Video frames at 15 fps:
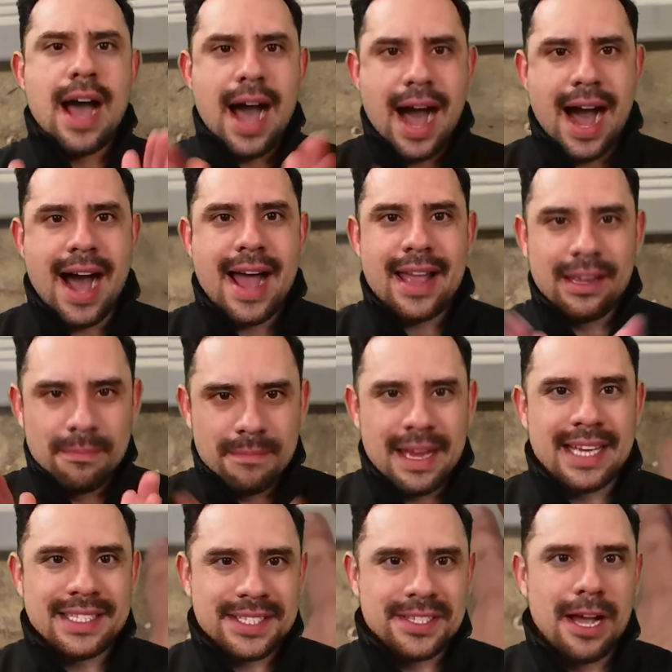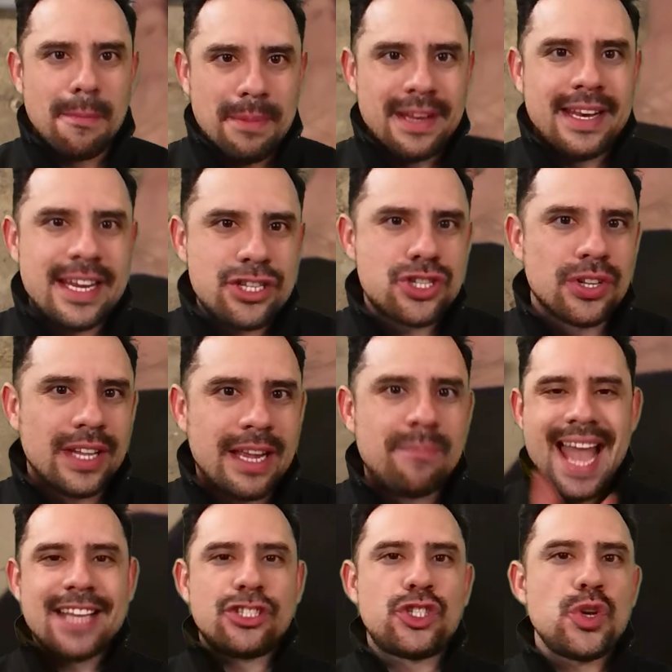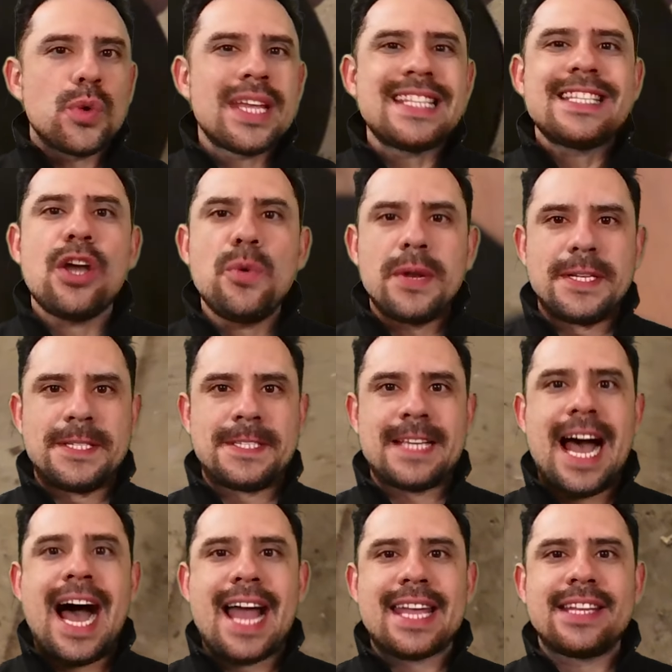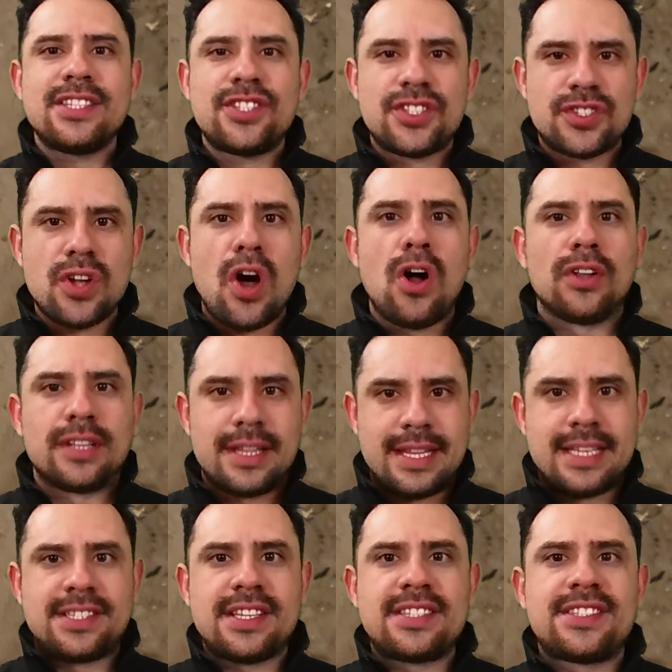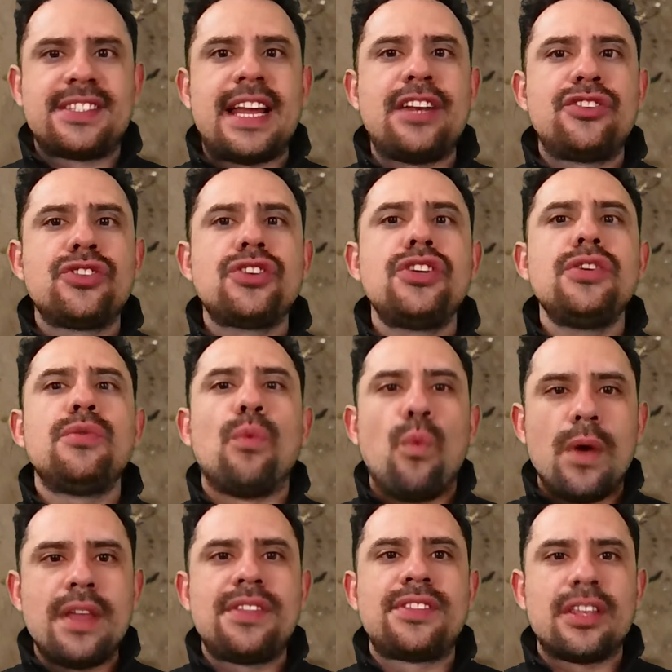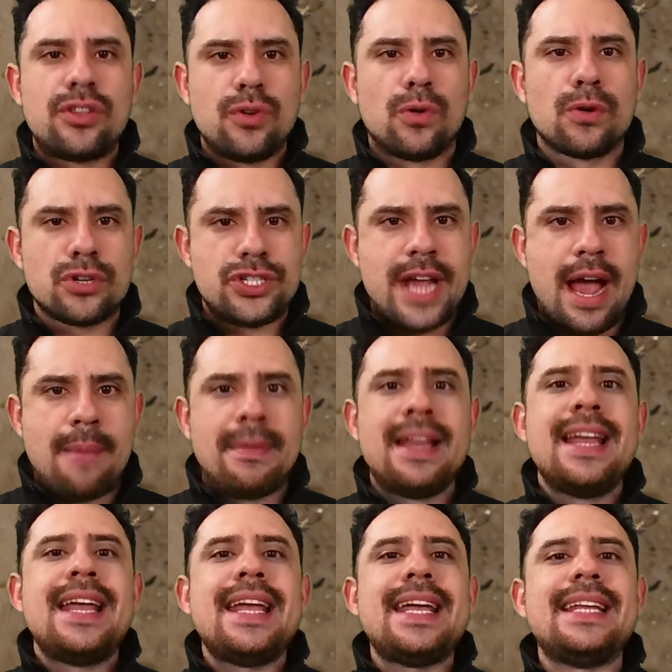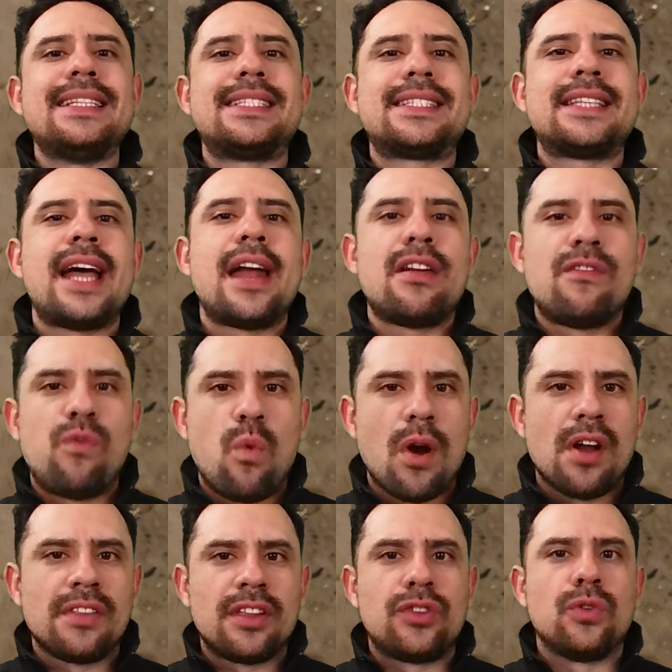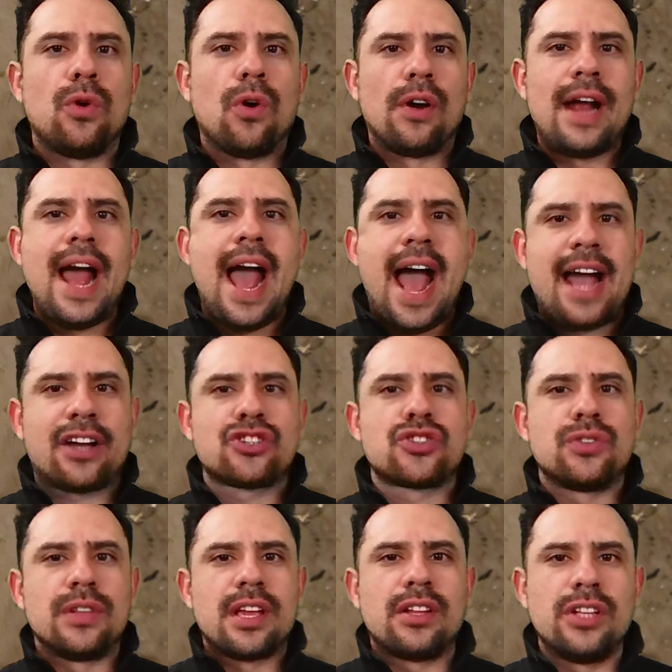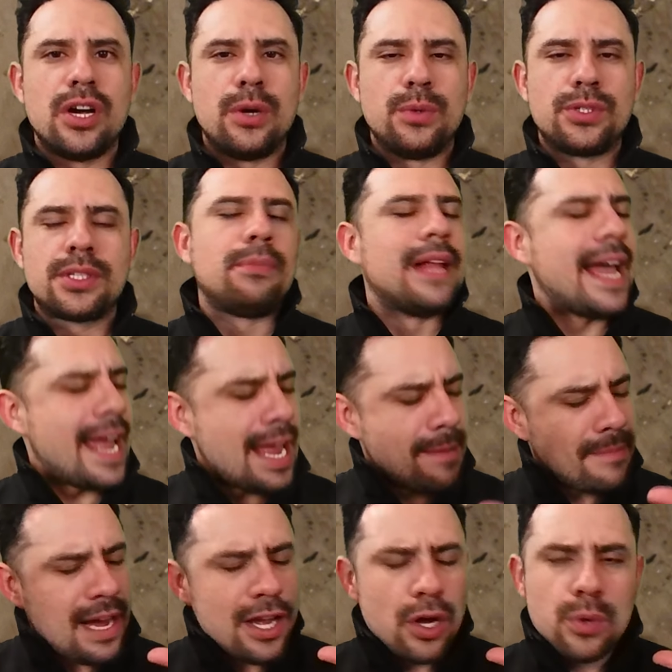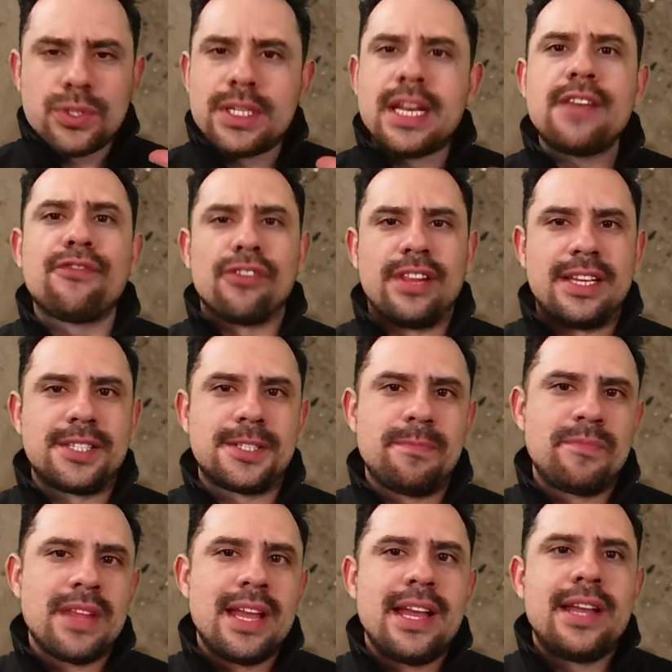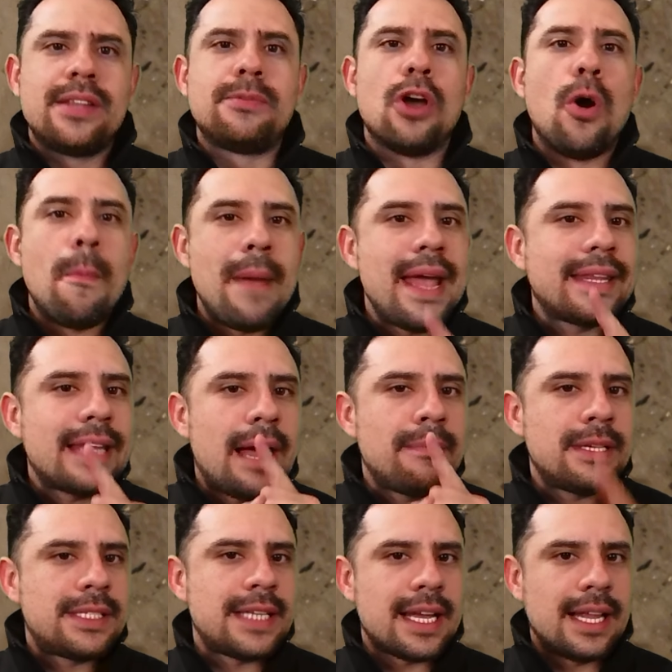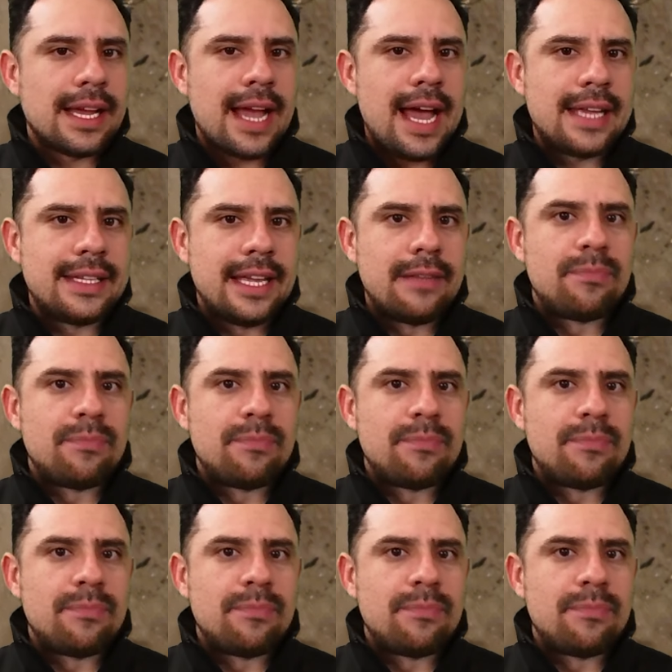I messed up initially. As you can notice, I installed this centered with the door jamb instead of where the door actually closed. Blame my OCD for this. Don't make that mistake like I did.